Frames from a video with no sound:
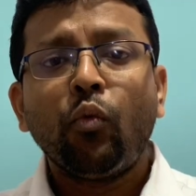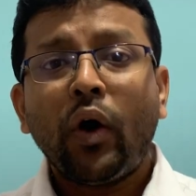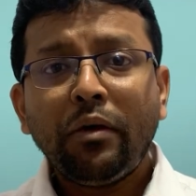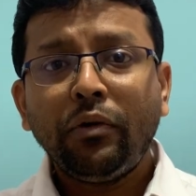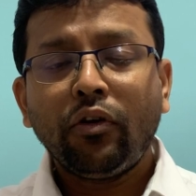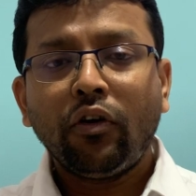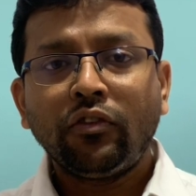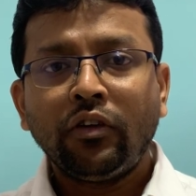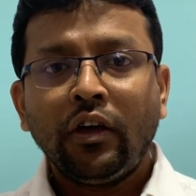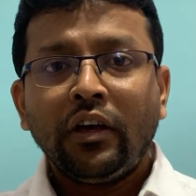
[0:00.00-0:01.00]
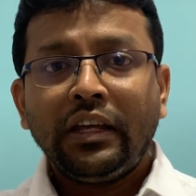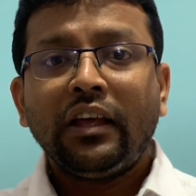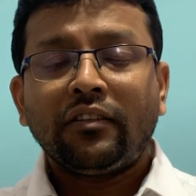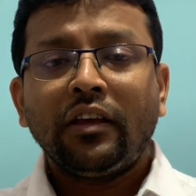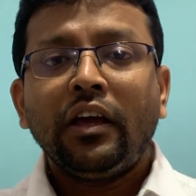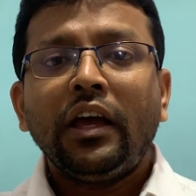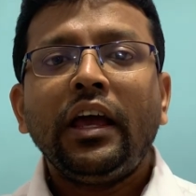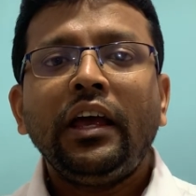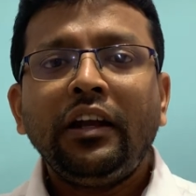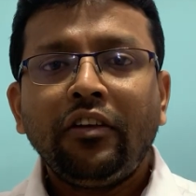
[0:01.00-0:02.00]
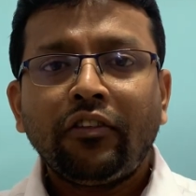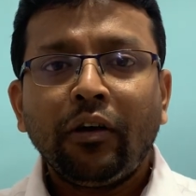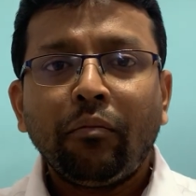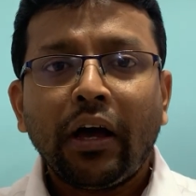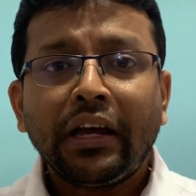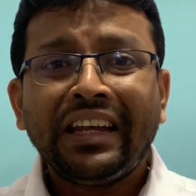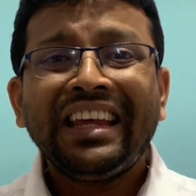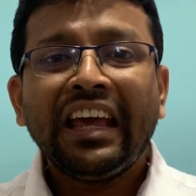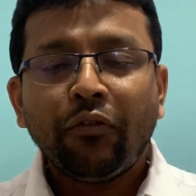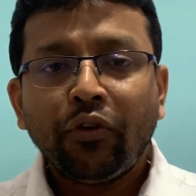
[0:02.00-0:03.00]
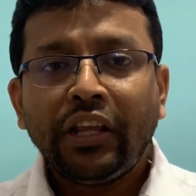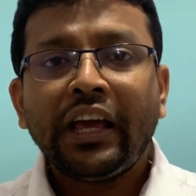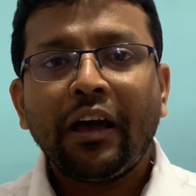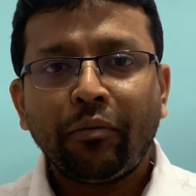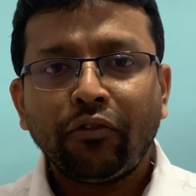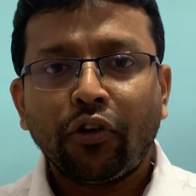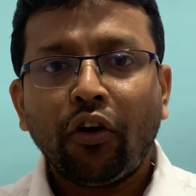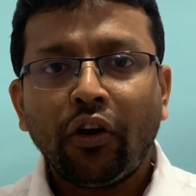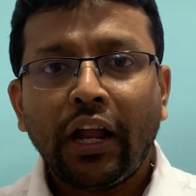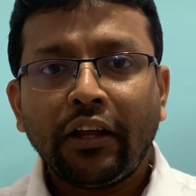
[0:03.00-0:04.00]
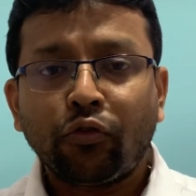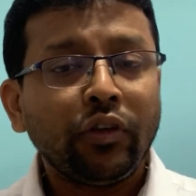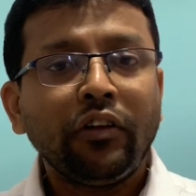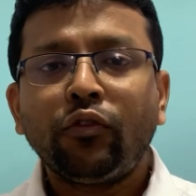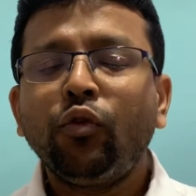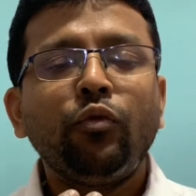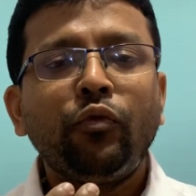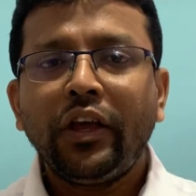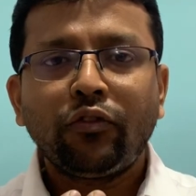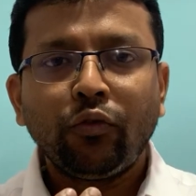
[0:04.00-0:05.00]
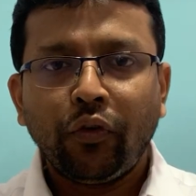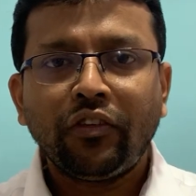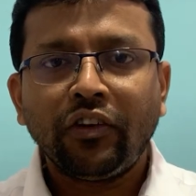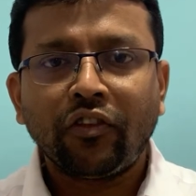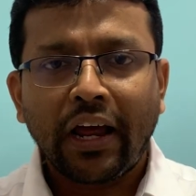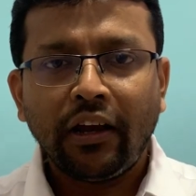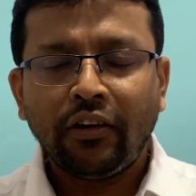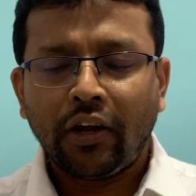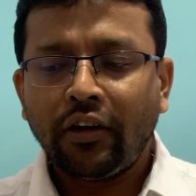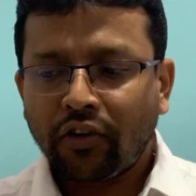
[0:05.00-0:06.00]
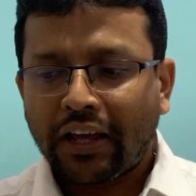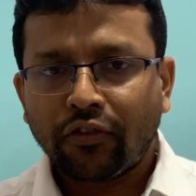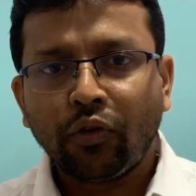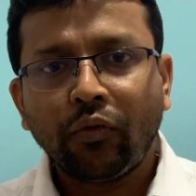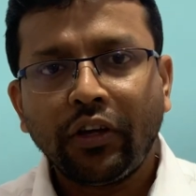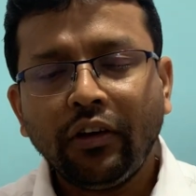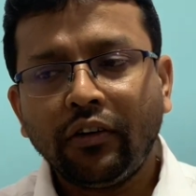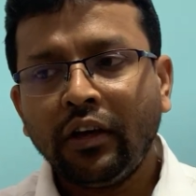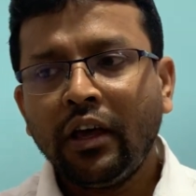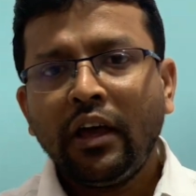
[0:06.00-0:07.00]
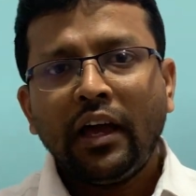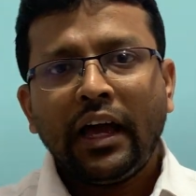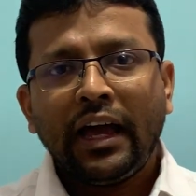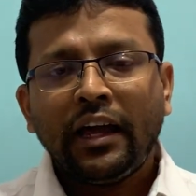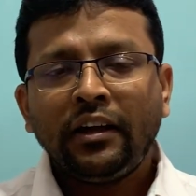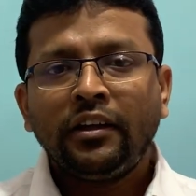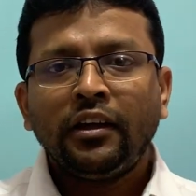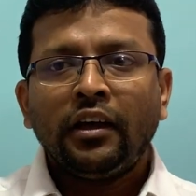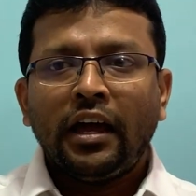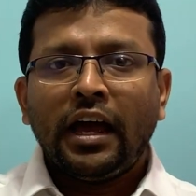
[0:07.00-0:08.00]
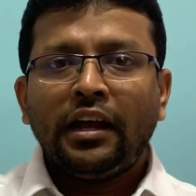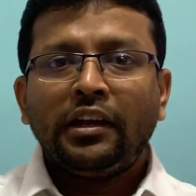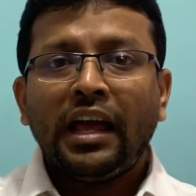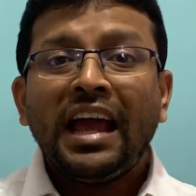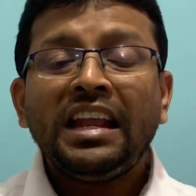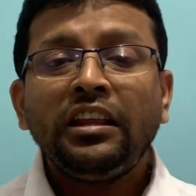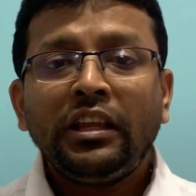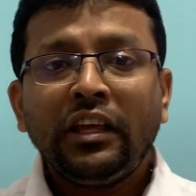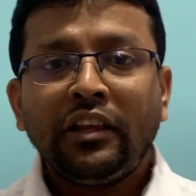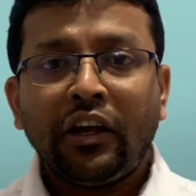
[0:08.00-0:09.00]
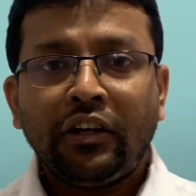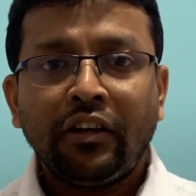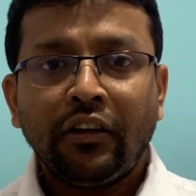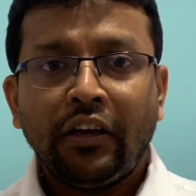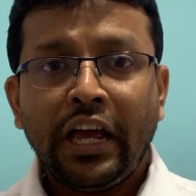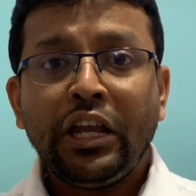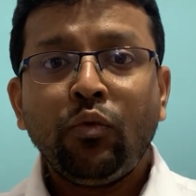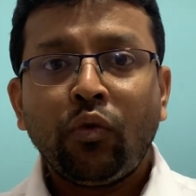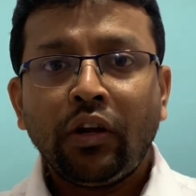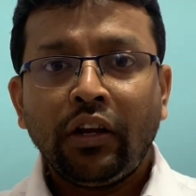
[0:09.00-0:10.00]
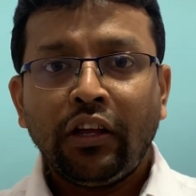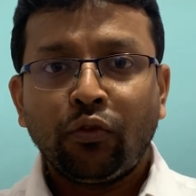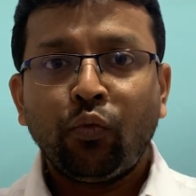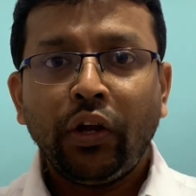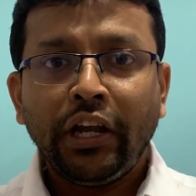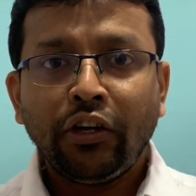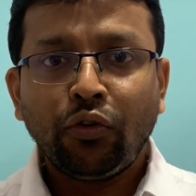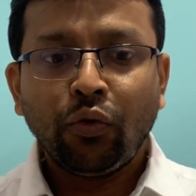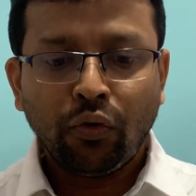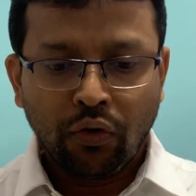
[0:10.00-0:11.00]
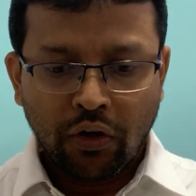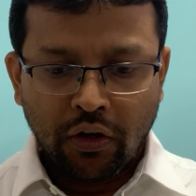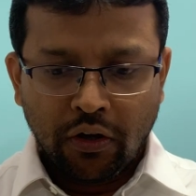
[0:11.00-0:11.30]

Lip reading: Why? Because yes, in digital marketing everything happens online, so there is no face-to-face interaction over here, and anything that anyone is willing to